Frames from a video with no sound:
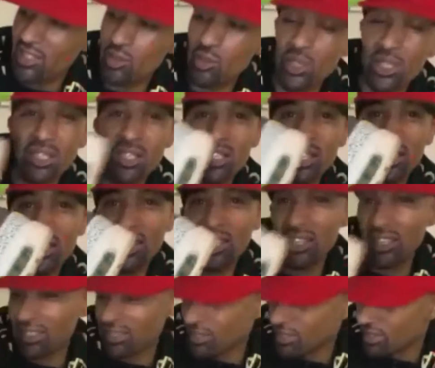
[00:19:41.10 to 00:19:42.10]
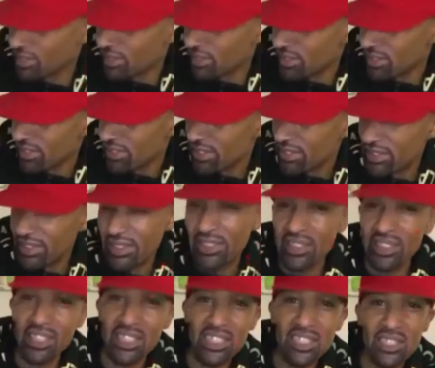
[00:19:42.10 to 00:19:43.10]
are in there.
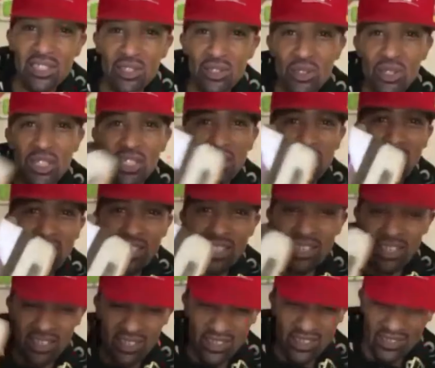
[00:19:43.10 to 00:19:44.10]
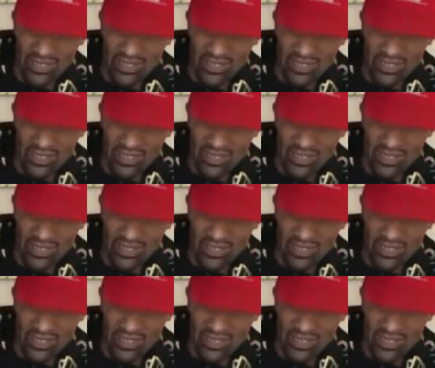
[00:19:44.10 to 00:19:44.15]
These are in there.